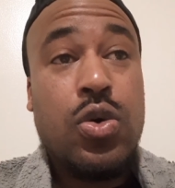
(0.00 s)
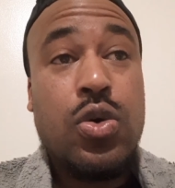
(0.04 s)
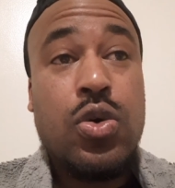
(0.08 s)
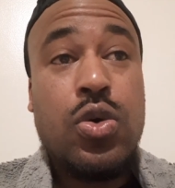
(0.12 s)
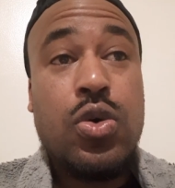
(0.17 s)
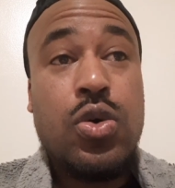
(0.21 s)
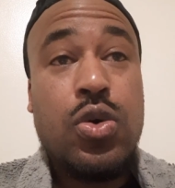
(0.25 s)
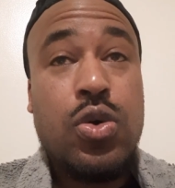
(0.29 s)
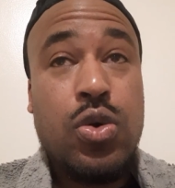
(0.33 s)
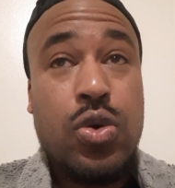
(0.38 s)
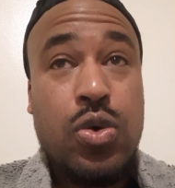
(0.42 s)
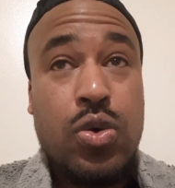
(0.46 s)

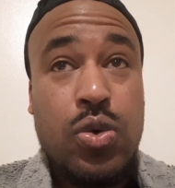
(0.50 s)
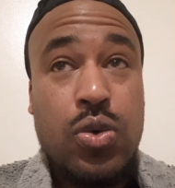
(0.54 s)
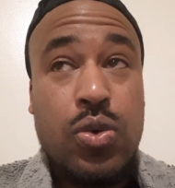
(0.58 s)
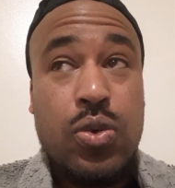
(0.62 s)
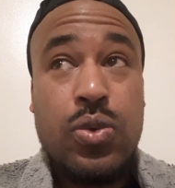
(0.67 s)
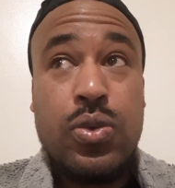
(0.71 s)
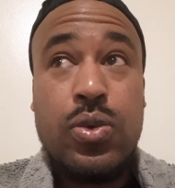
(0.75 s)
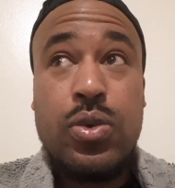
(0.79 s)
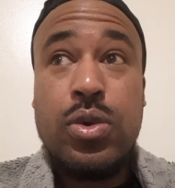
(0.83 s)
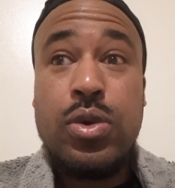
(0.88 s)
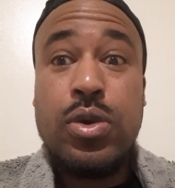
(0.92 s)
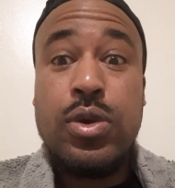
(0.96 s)
who
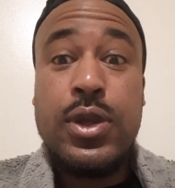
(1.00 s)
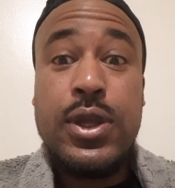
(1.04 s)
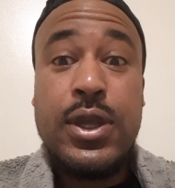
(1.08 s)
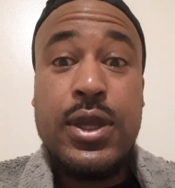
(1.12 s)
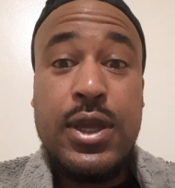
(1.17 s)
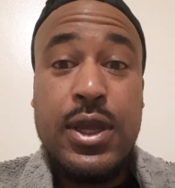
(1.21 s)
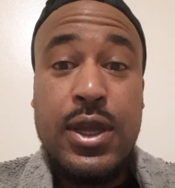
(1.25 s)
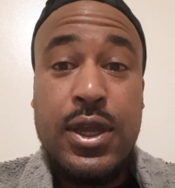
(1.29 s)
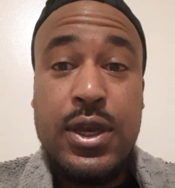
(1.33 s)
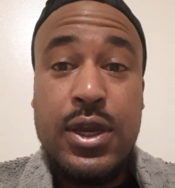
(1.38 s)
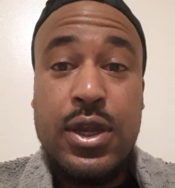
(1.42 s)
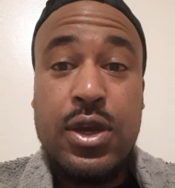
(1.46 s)

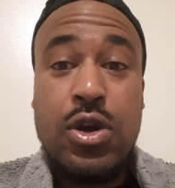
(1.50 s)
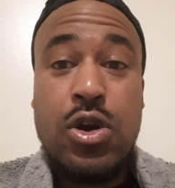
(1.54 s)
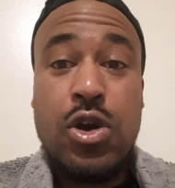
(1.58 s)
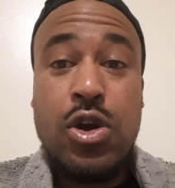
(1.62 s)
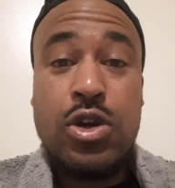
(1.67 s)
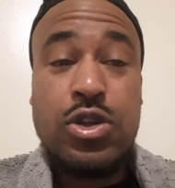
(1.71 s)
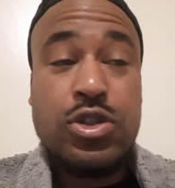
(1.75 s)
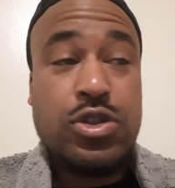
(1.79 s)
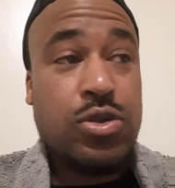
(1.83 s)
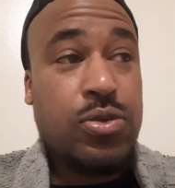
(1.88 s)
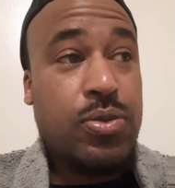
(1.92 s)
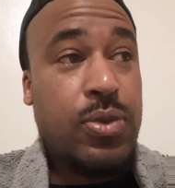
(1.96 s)
getting
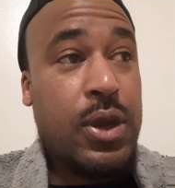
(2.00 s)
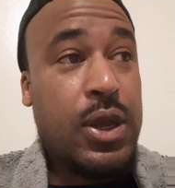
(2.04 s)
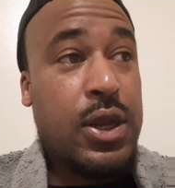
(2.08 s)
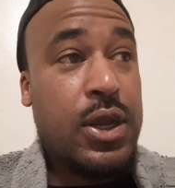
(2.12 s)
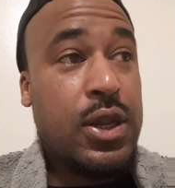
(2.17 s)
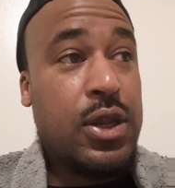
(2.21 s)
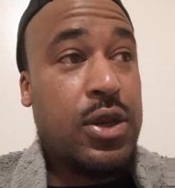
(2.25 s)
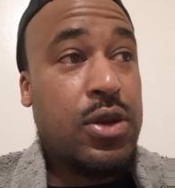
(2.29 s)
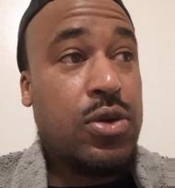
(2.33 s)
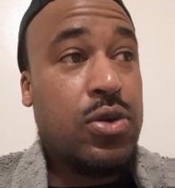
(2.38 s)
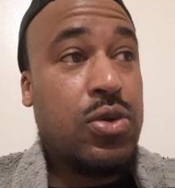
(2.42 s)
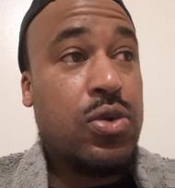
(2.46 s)

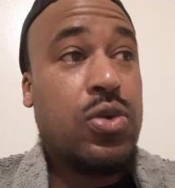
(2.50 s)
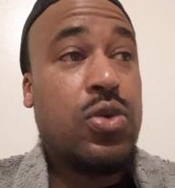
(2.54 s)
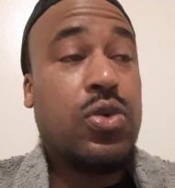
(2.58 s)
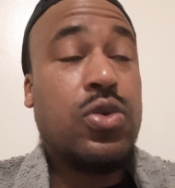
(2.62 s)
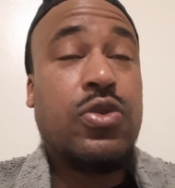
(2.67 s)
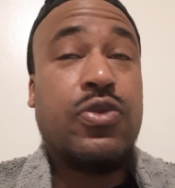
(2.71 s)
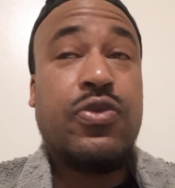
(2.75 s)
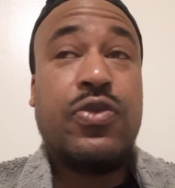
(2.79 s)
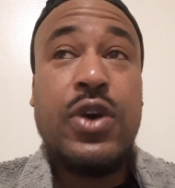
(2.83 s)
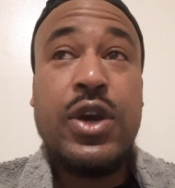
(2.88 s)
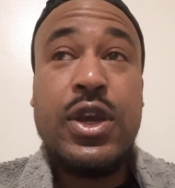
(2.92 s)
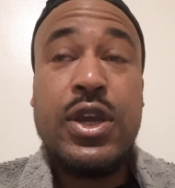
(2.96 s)
incarcerated, who's
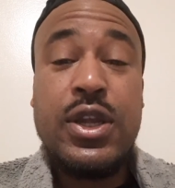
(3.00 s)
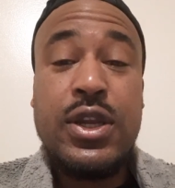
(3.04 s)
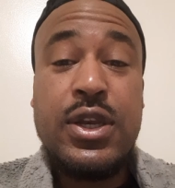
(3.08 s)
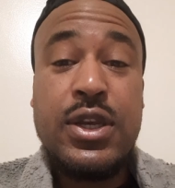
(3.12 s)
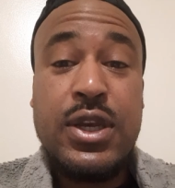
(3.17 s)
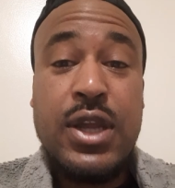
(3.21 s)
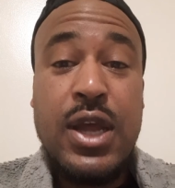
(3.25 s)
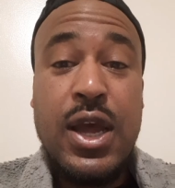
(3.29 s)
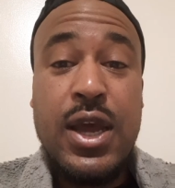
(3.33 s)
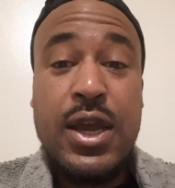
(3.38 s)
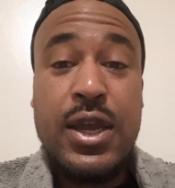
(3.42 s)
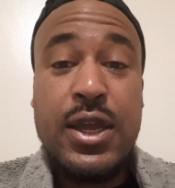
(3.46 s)
fucking
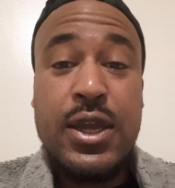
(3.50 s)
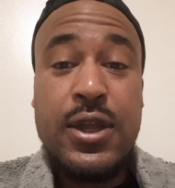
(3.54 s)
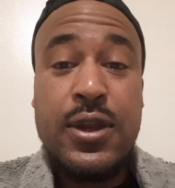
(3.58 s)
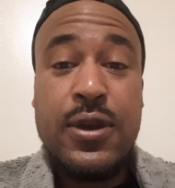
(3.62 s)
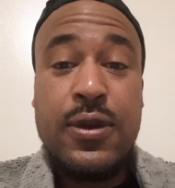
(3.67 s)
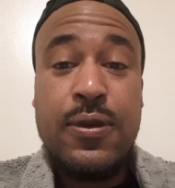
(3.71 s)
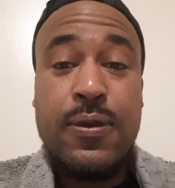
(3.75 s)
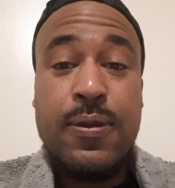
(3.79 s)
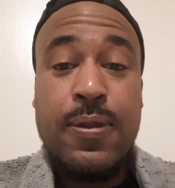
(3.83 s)
dying.